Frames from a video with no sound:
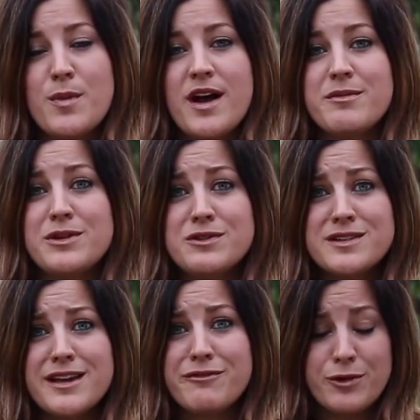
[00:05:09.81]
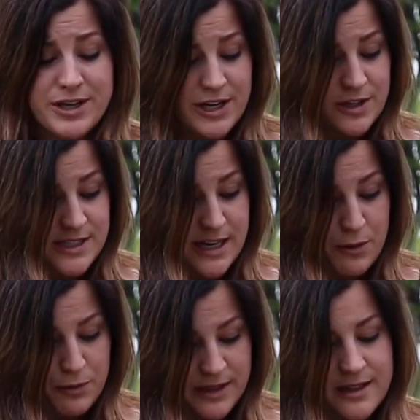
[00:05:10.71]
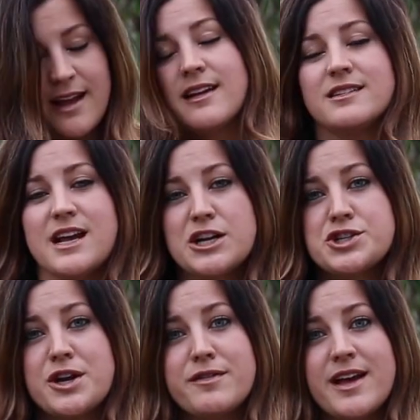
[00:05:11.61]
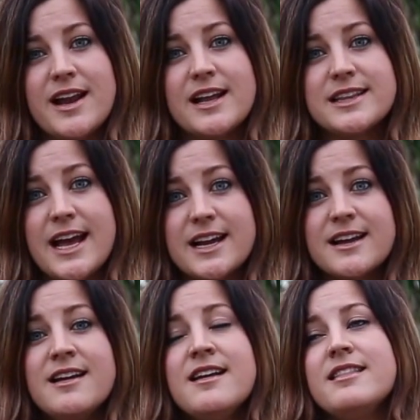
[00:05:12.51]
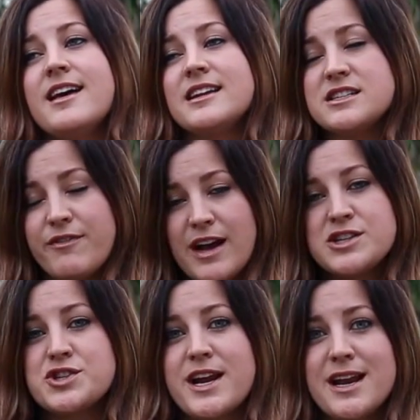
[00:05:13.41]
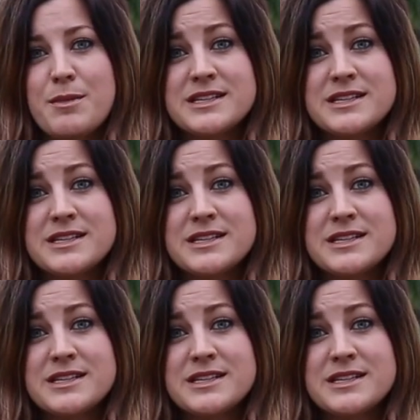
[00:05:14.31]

I've been using it for years and I really like the texture of it, and I like that it's fast draining.